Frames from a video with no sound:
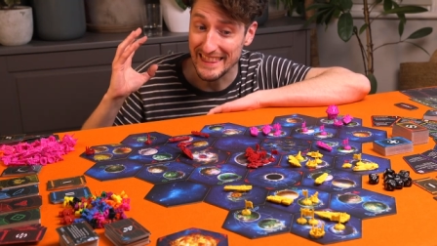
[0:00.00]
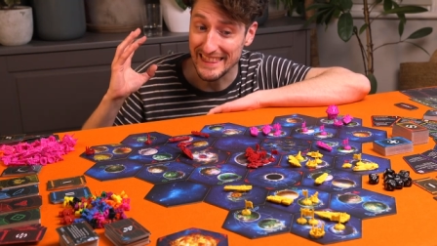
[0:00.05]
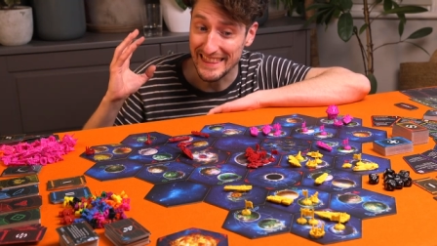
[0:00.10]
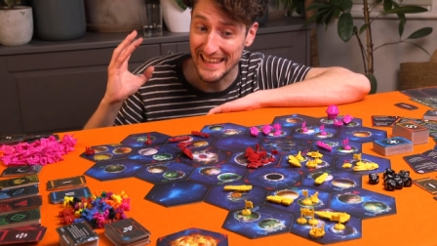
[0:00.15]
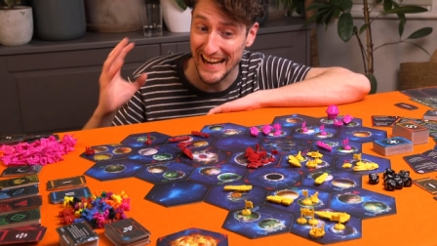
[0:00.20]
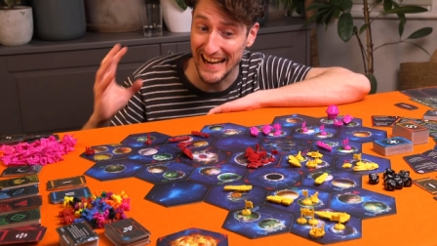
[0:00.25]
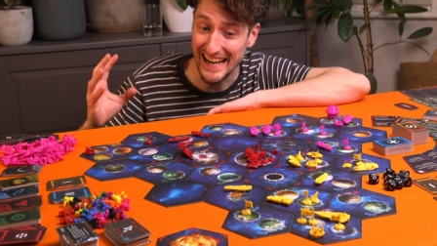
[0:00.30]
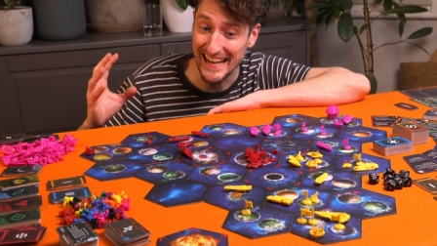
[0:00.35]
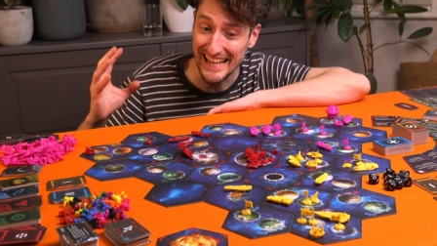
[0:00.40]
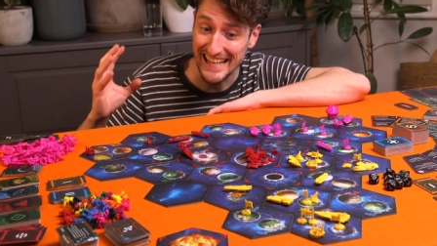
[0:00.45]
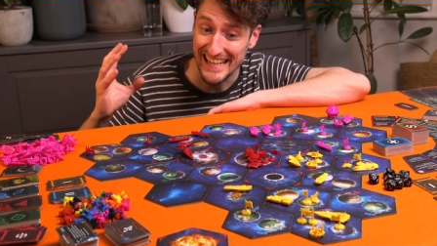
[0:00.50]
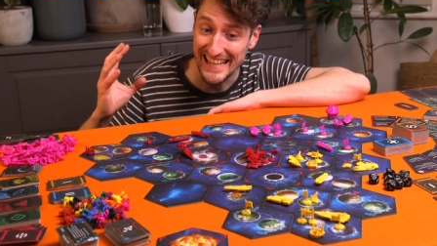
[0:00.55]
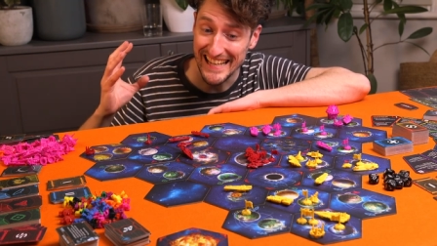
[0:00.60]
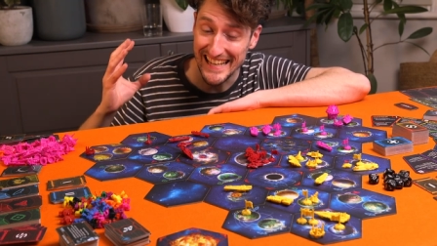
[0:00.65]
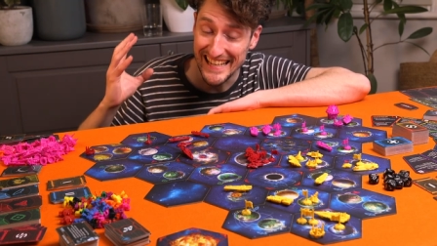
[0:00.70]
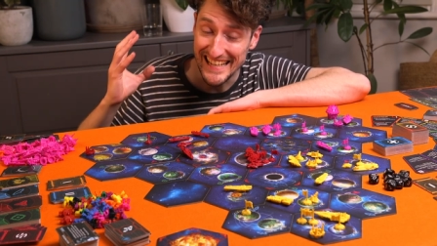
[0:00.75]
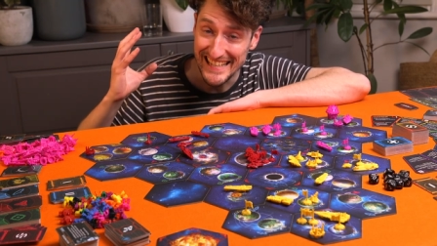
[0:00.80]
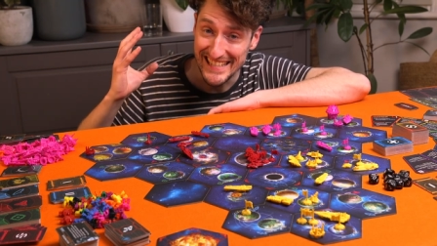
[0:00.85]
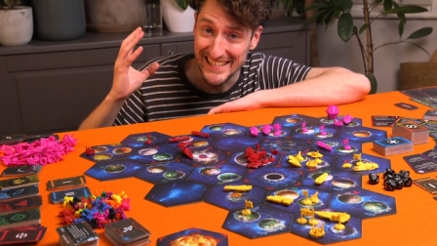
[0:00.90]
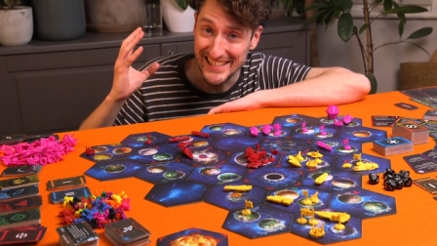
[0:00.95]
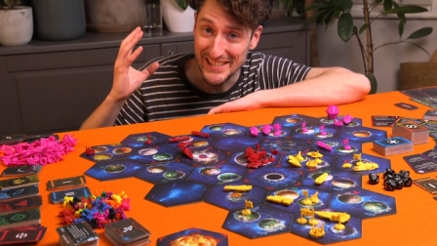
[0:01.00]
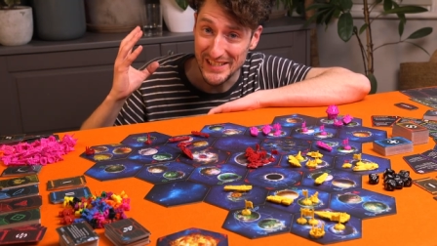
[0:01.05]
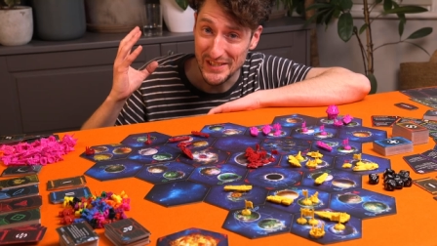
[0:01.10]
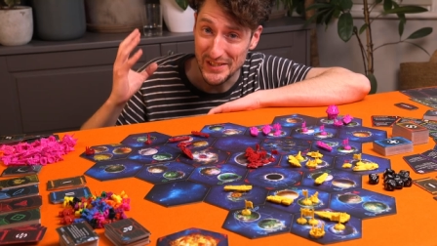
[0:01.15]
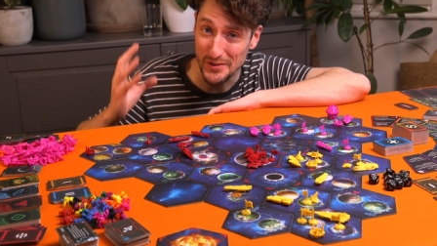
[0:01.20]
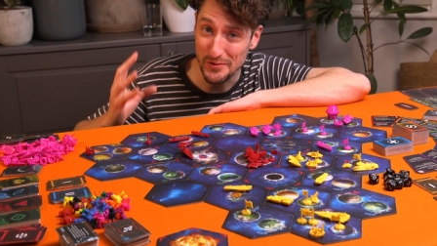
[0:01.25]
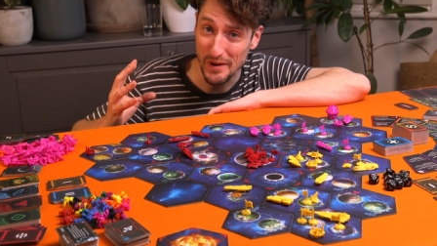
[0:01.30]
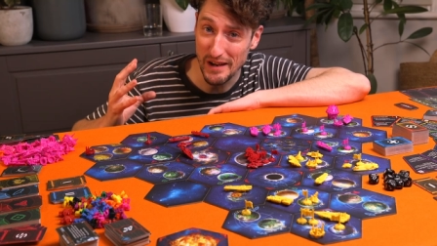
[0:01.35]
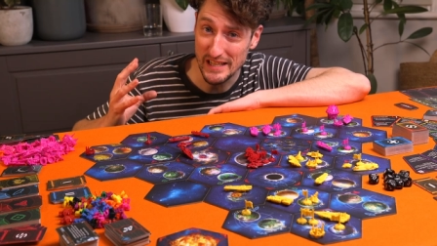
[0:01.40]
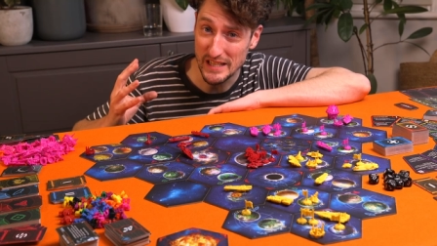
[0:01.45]
that is
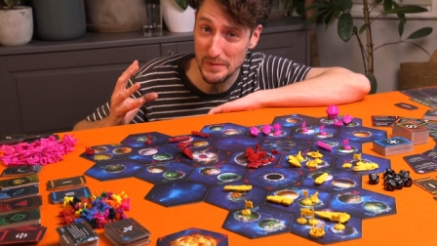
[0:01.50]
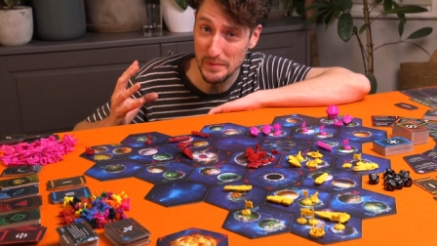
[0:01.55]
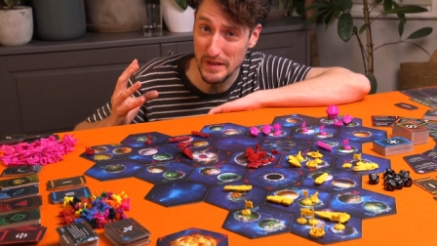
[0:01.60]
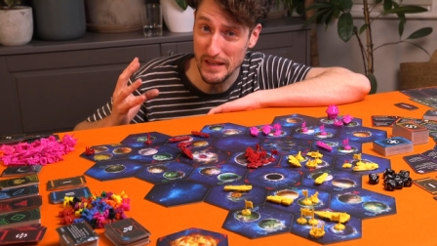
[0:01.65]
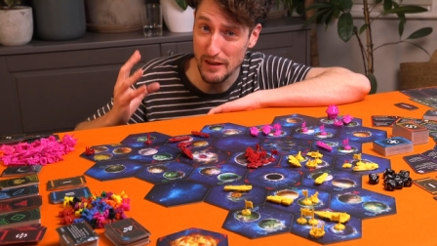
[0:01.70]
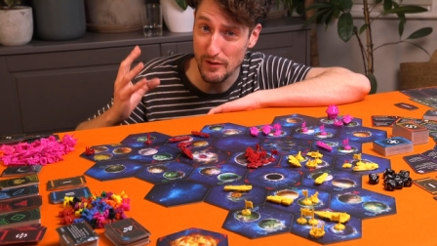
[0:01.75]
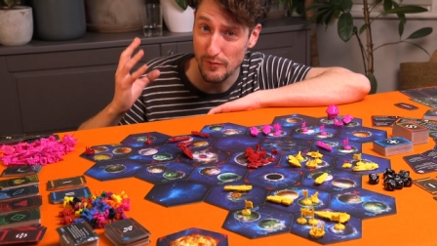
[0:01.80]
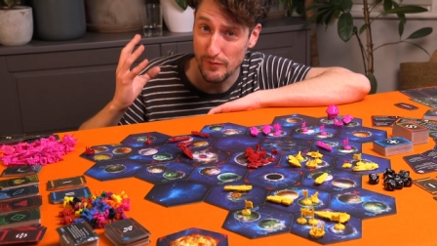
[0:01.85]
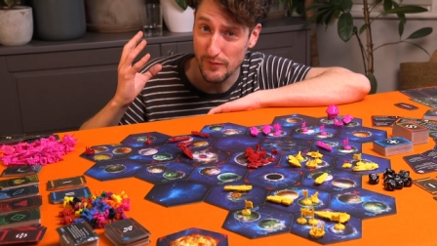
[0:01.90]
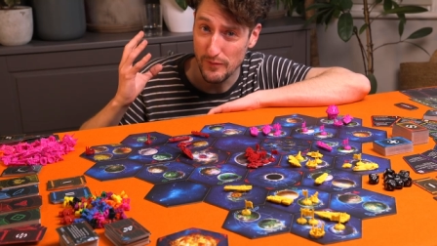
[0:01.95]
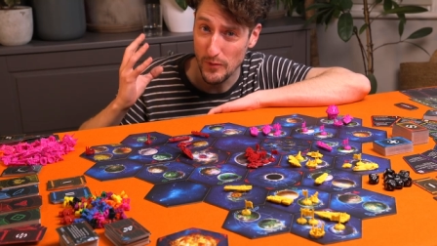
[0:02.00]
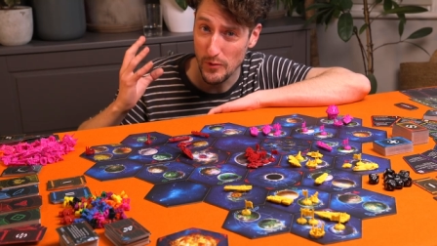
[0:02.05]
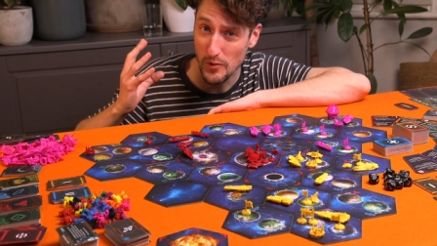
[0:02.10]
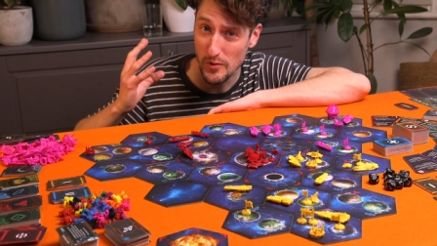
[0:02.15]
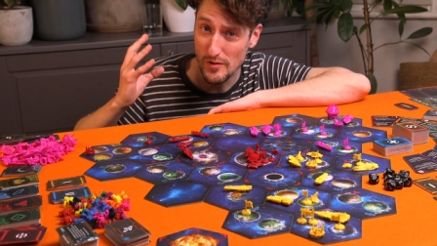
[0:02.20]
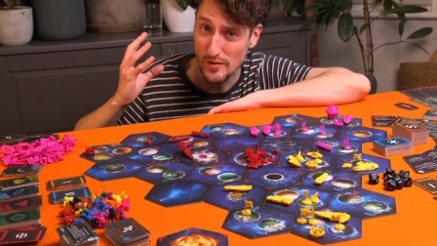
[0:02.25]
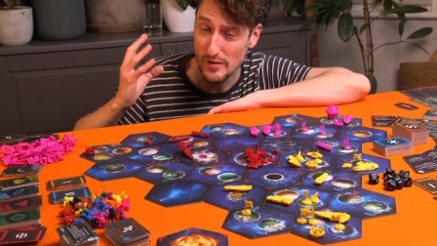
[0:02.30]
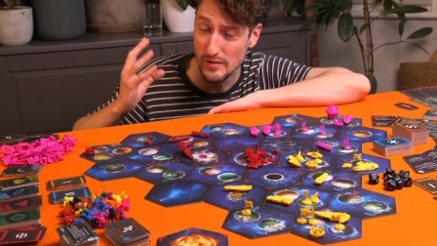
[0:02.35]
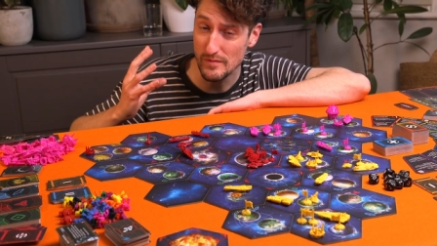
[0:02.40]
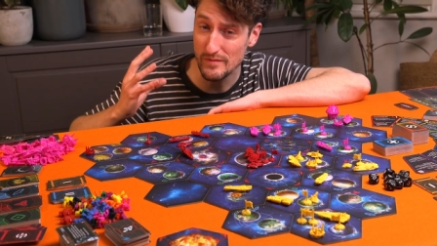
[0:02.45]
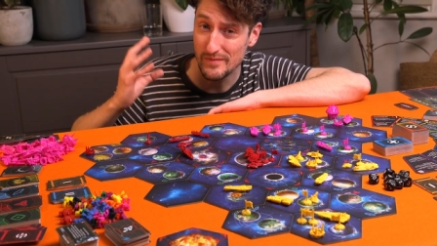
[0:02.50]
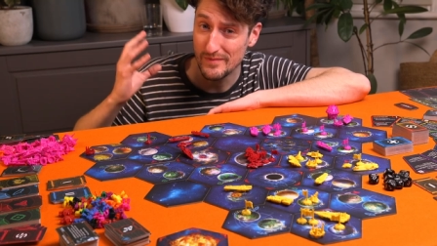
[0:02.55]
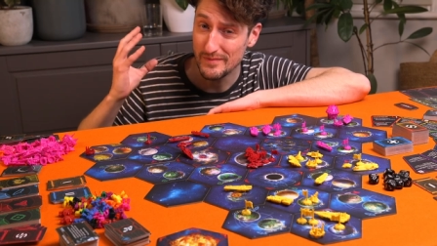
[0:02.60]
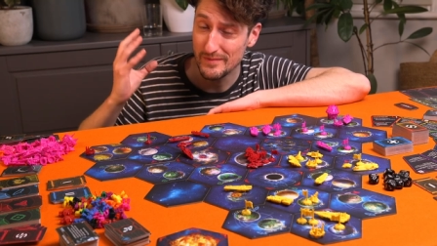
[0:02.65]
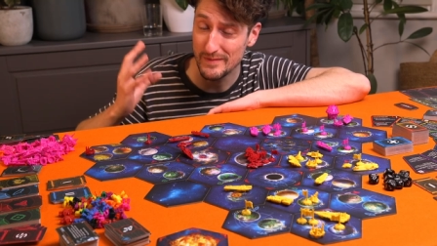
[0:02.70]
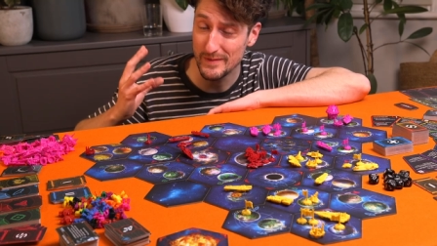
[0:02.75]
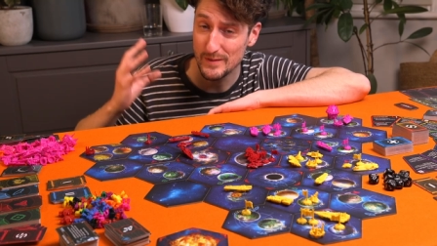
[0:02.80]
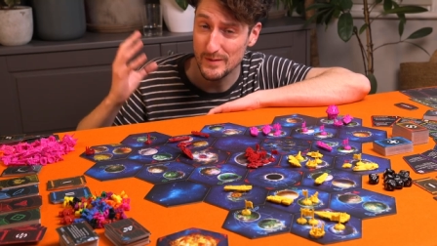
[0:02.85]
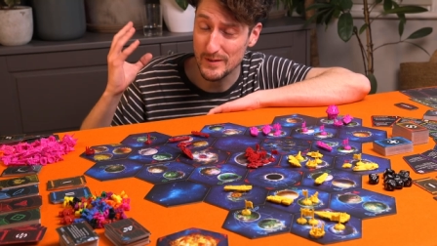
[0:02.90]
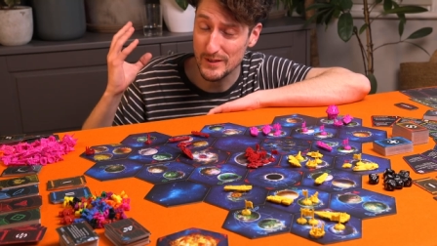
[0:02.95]
just a recipe for
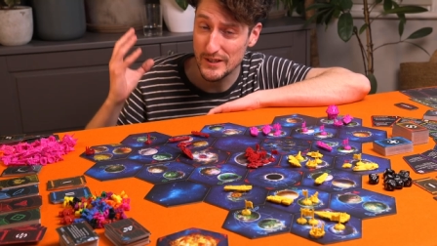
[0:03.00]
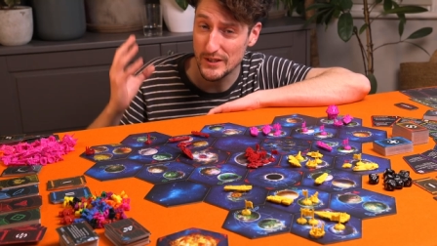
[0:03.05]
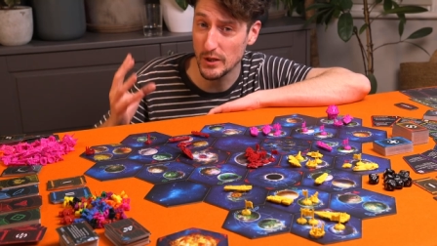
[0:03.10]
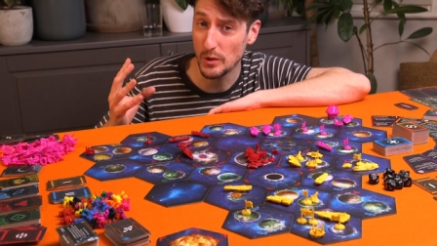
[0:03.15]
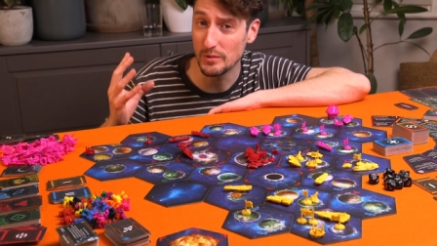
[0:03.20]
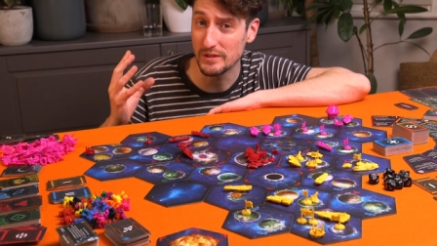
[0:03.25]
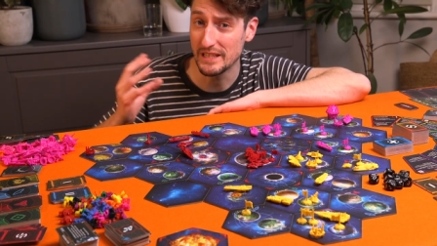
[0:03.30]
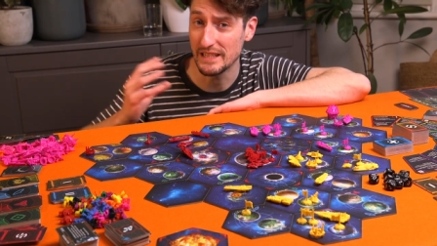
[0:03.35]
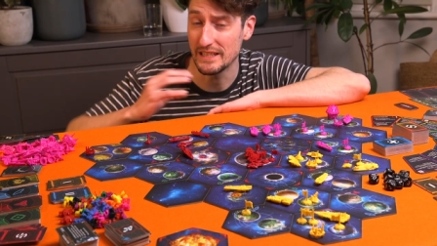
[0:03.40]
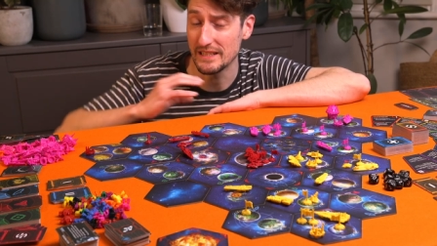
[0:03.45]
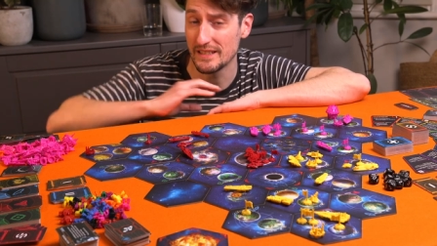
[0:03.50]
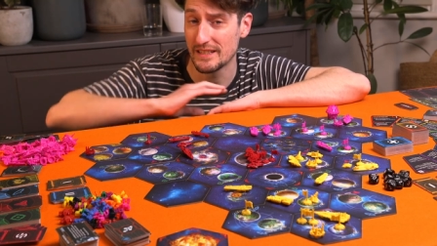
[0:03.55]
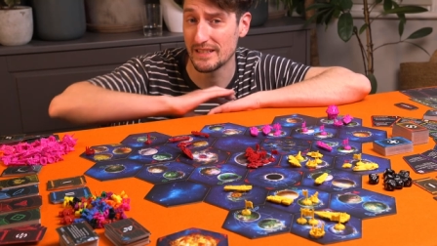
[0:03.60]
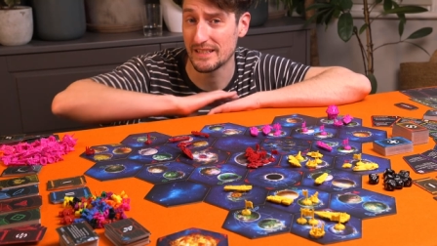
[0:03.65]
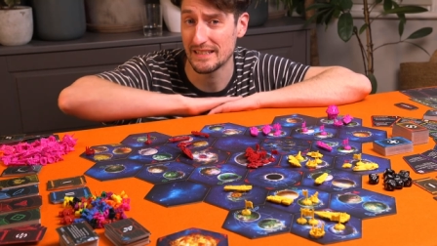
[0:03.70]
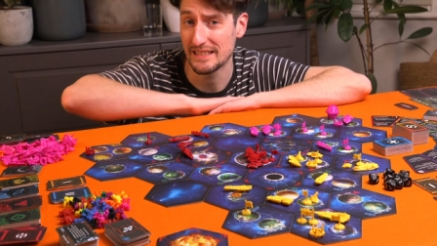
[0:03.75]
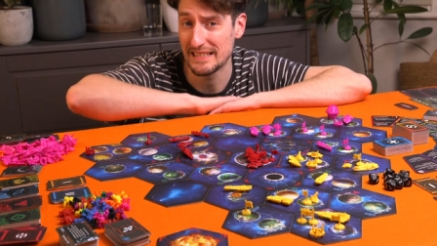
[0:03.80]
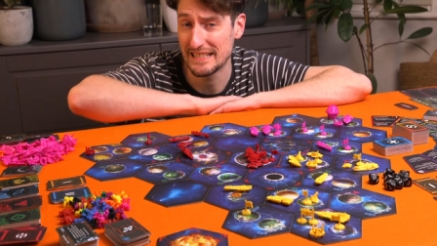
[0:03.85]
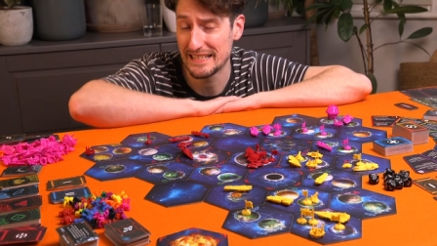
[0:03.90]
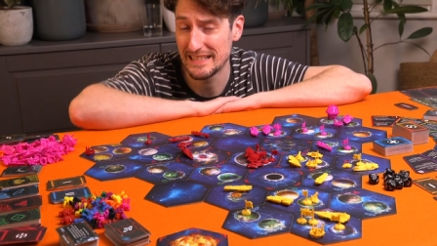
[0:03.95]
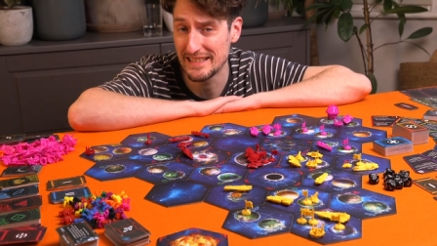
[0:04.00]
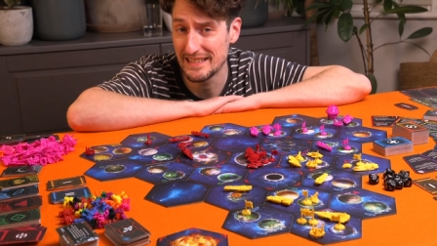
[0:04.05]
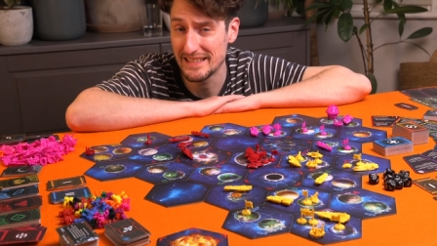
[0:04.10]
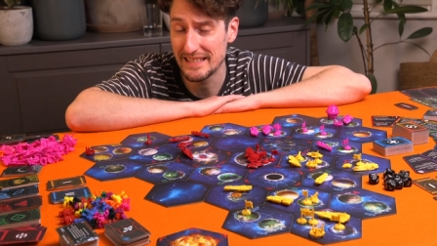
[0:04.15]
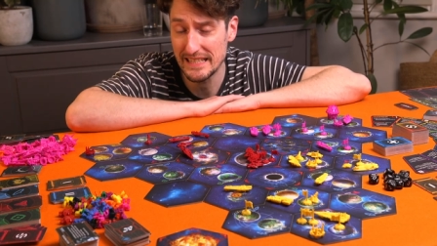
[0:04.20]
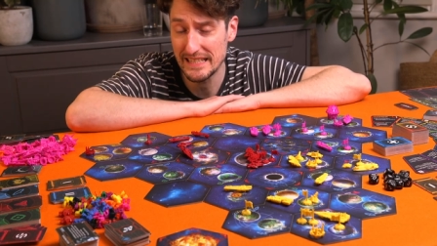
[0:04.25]
saltiness and